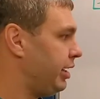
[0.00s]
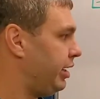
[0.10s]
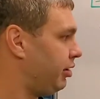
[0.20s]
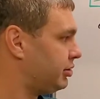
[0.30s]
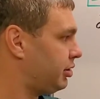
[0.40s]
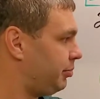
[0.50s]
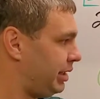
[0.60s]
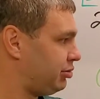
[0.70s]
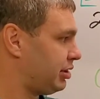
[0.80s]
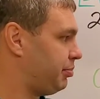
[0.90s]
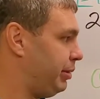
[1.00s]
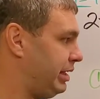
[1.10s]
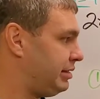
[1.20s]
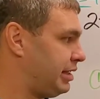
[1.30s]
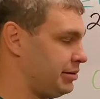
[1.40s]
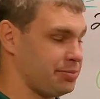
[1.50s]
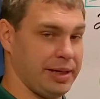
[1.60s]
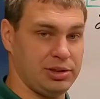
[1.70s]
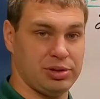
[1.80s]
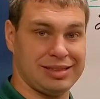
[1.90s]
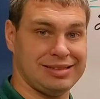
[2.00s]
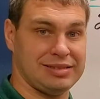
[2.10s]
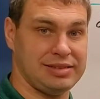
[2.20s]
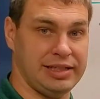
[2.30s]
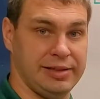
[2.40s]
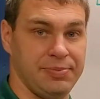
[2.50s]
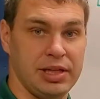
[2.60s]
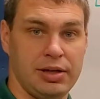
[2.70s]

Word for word: and also matrix B times matrix C.